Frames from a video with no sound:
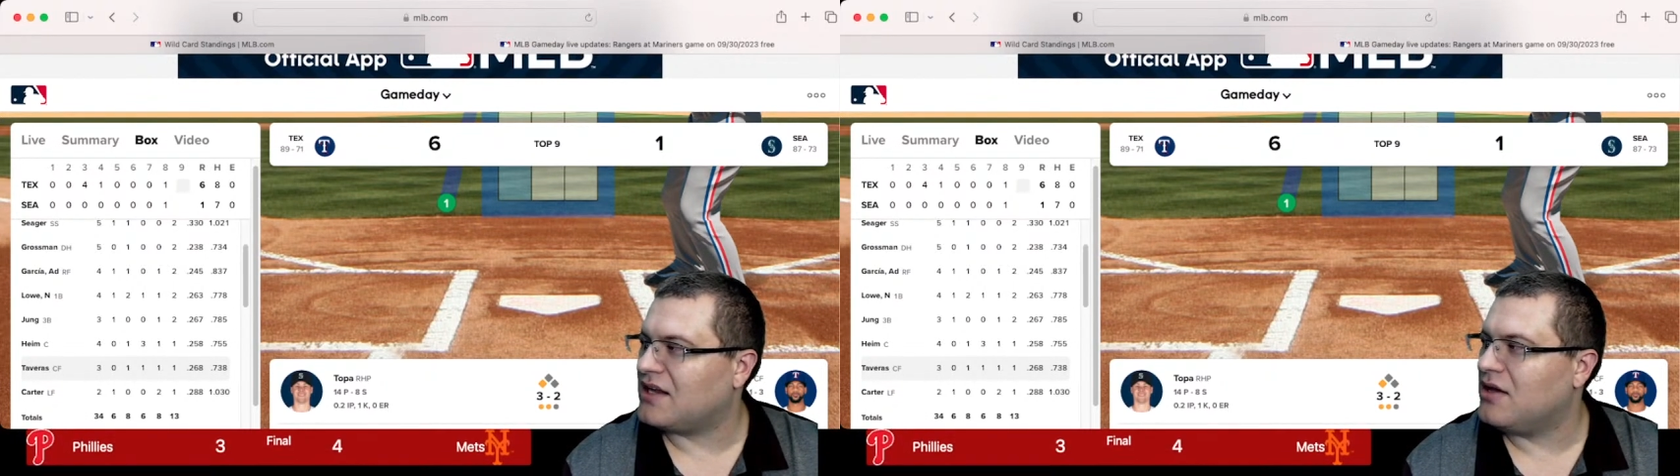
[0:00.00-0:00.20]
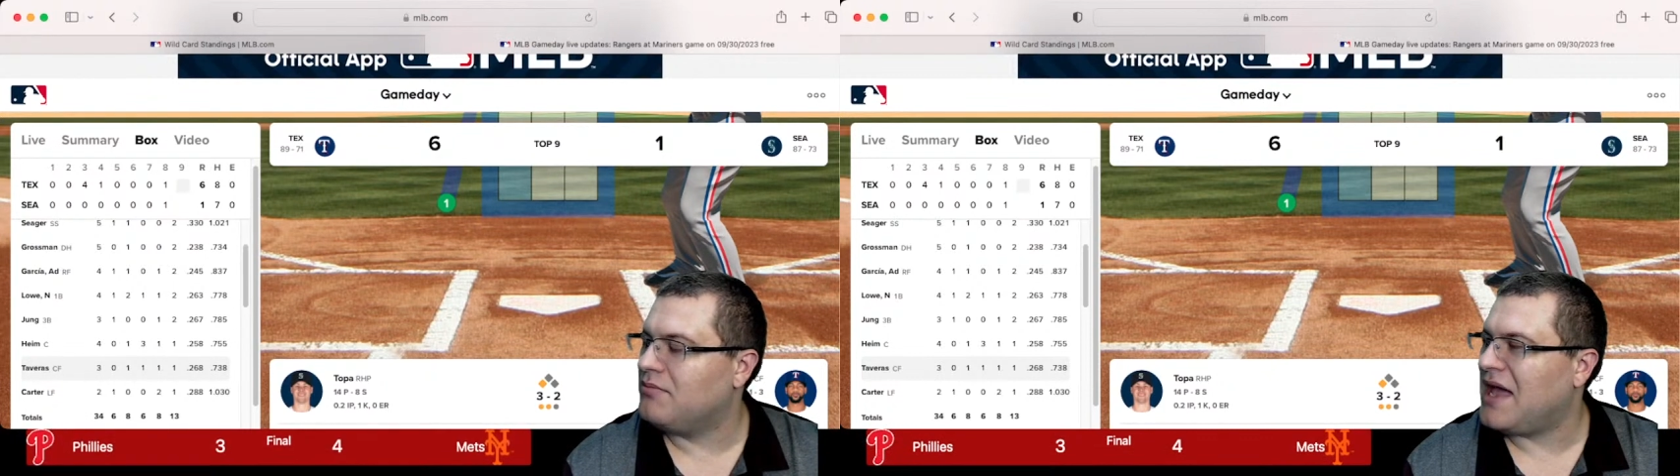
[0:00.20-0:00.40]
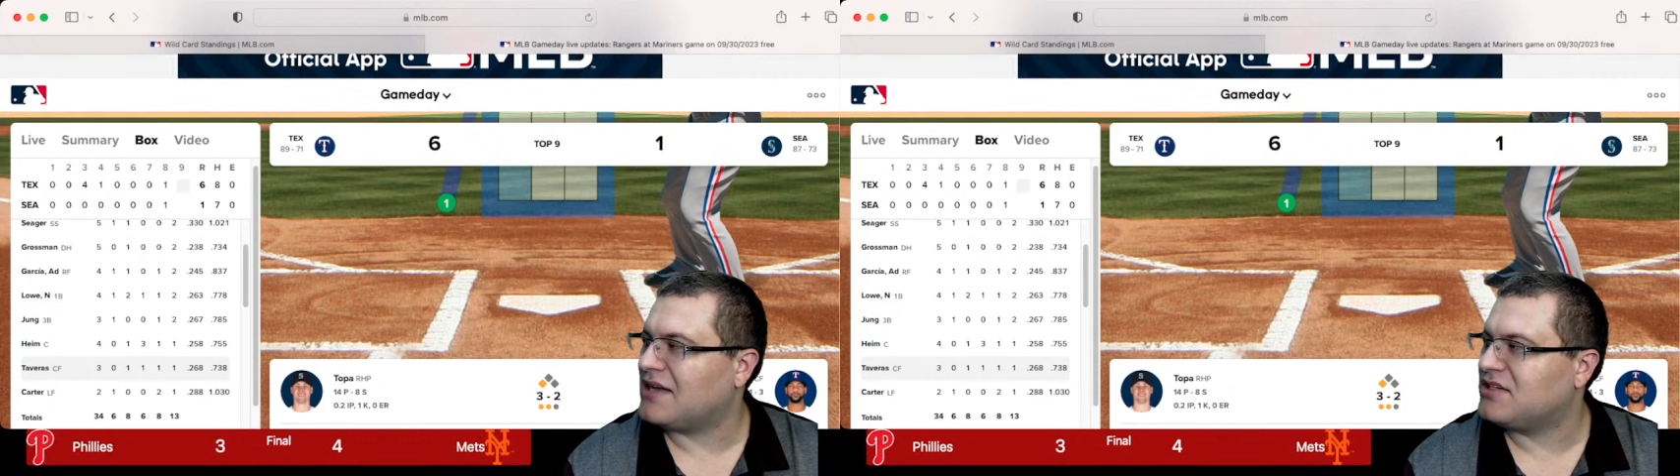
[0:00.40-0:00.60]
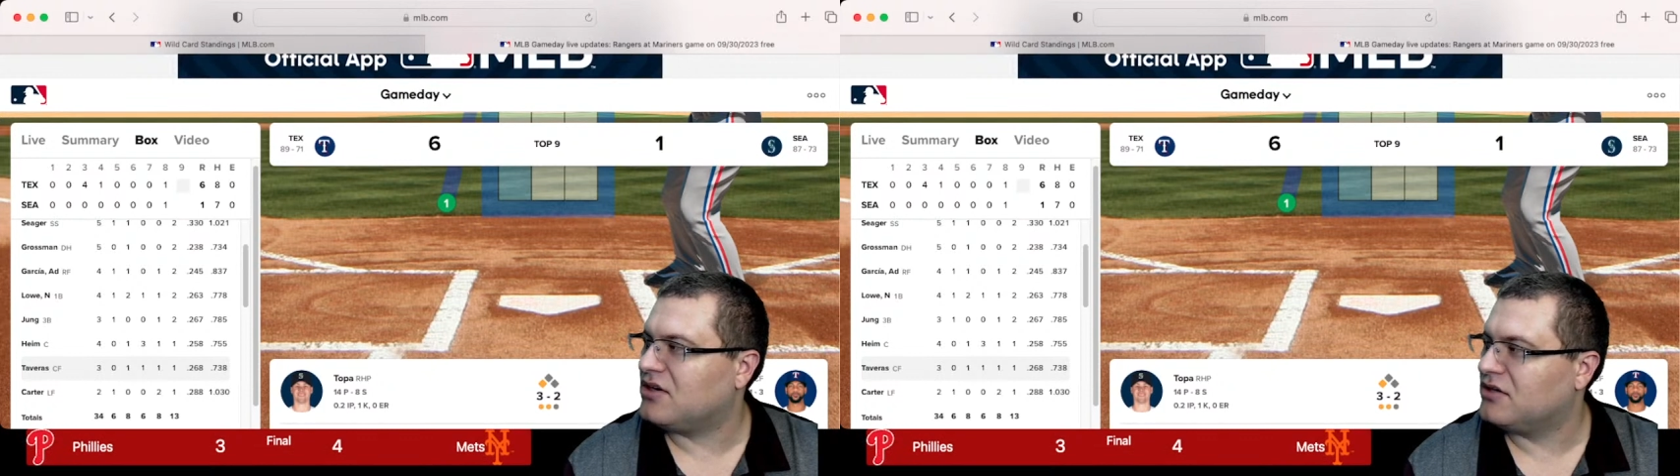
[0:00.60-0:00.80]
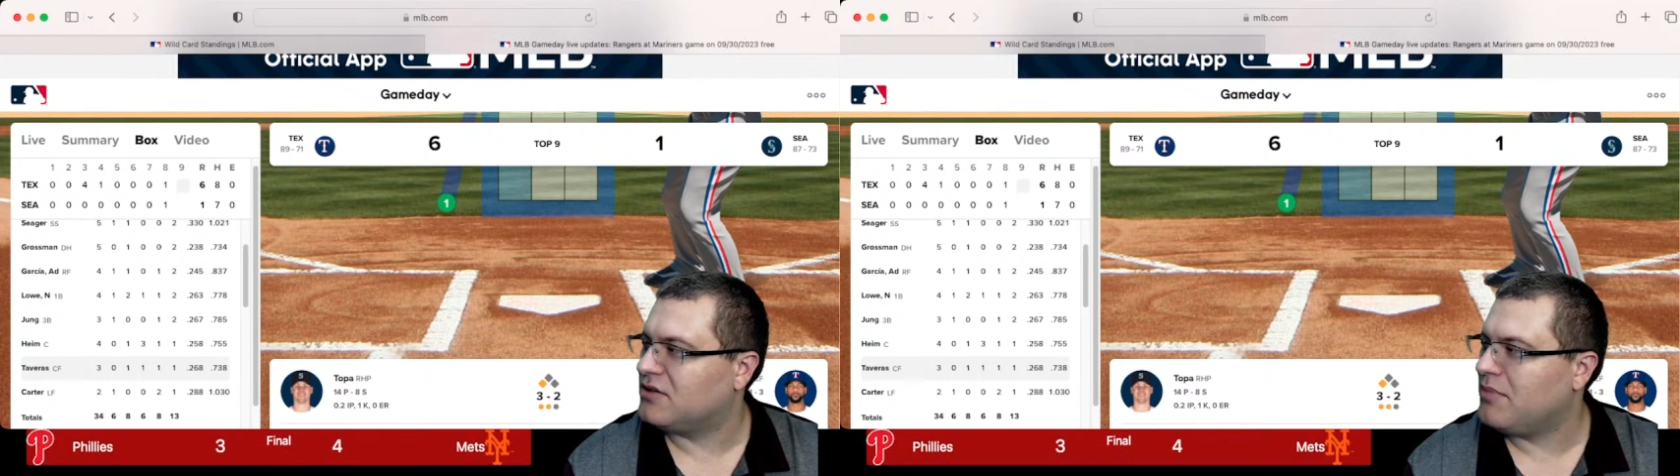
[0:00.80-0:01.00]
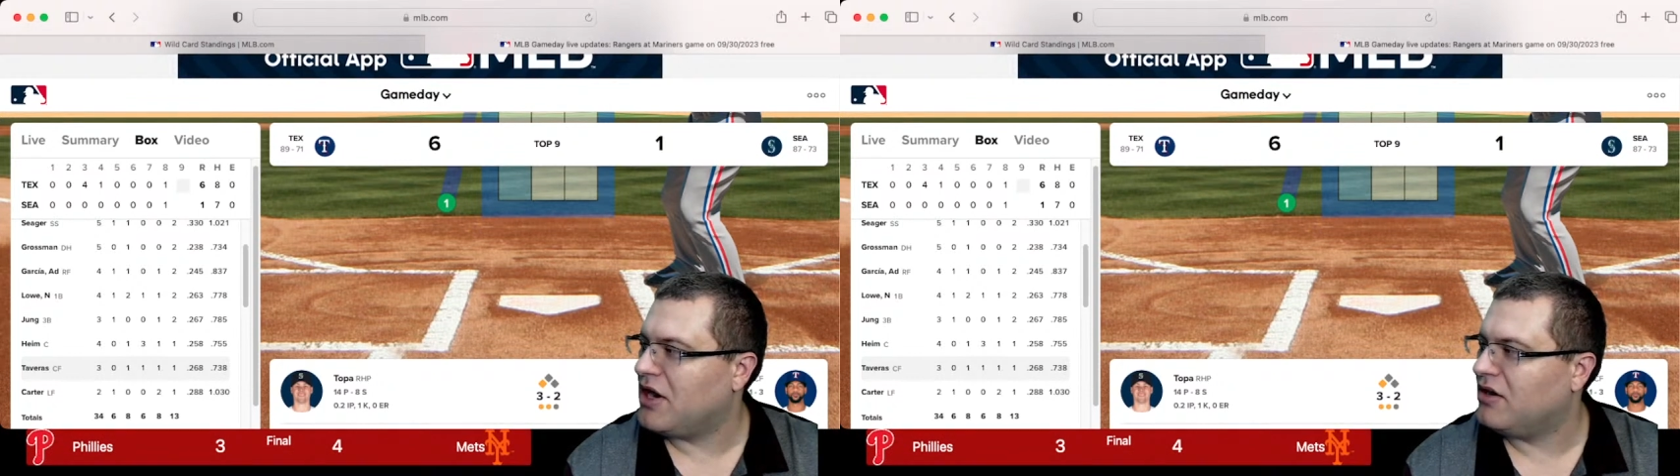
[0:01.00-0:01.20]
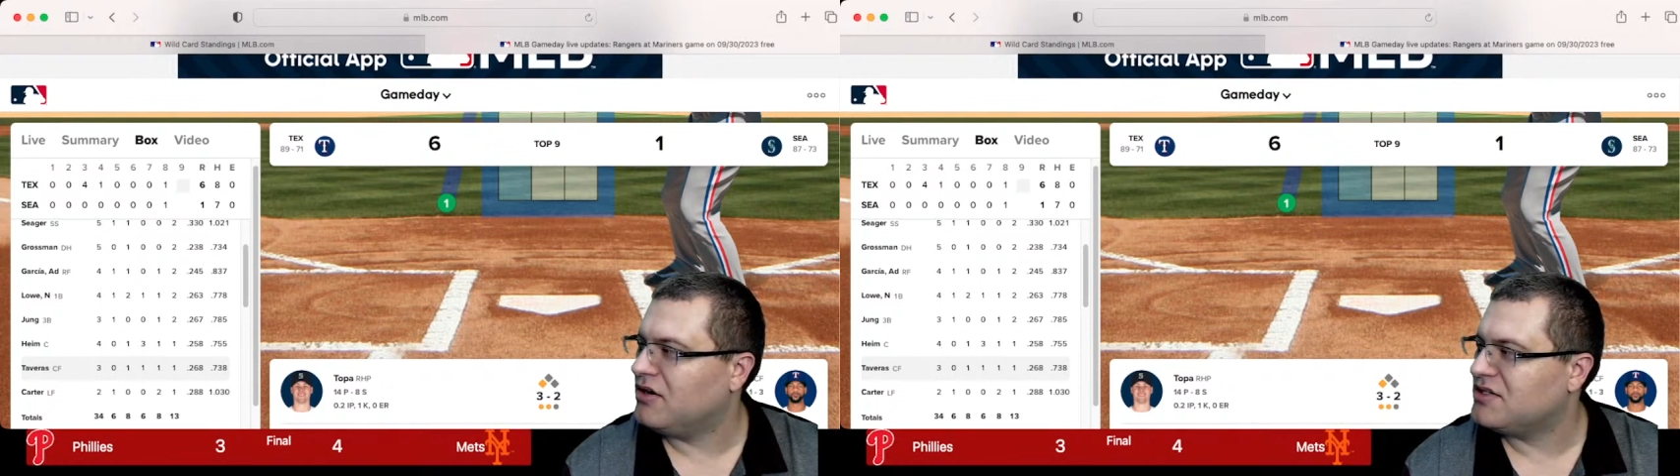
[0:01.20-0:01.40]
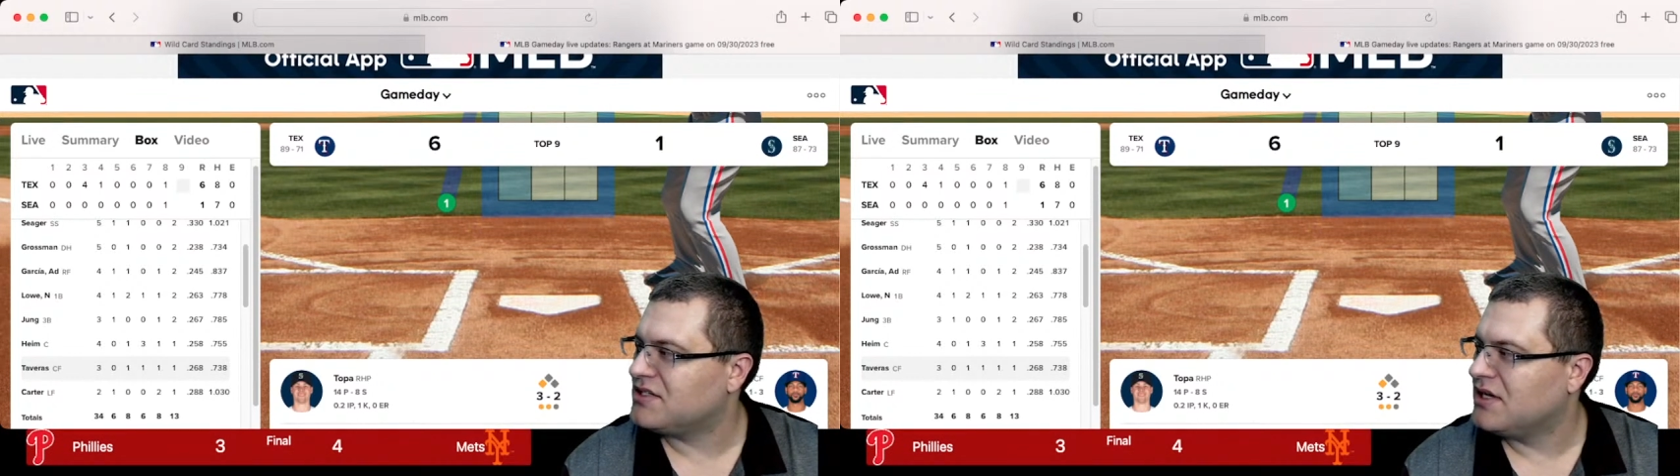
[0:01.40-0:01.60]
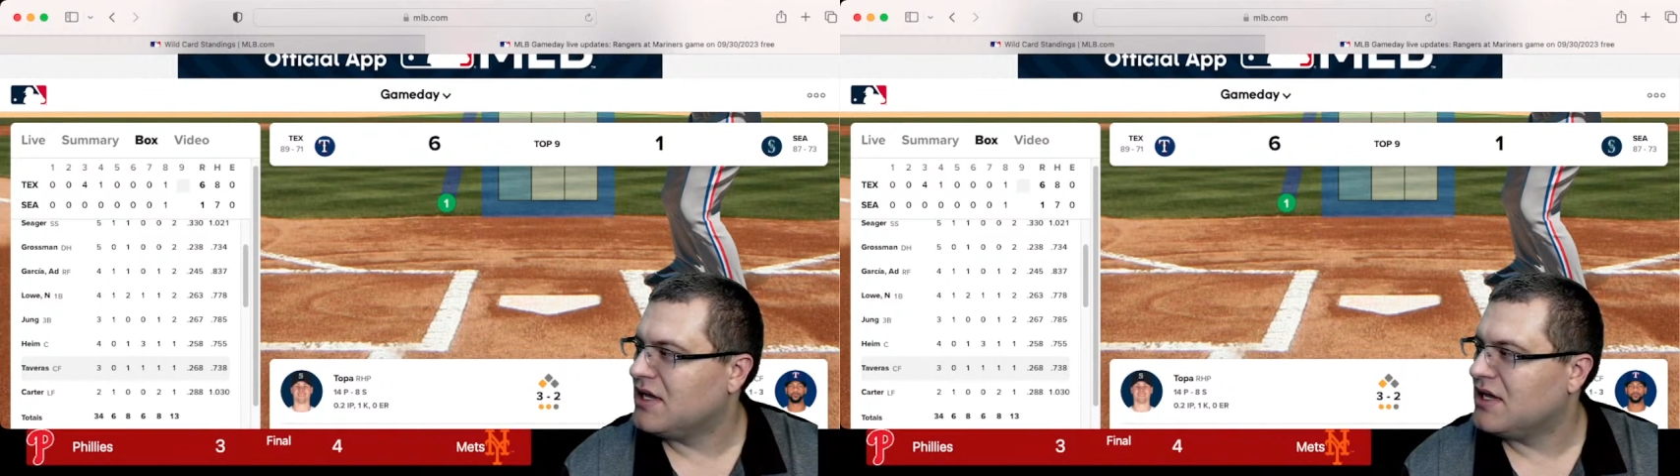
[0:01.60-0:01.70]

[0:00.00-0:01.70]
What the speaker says: come back to hurt the Mariners.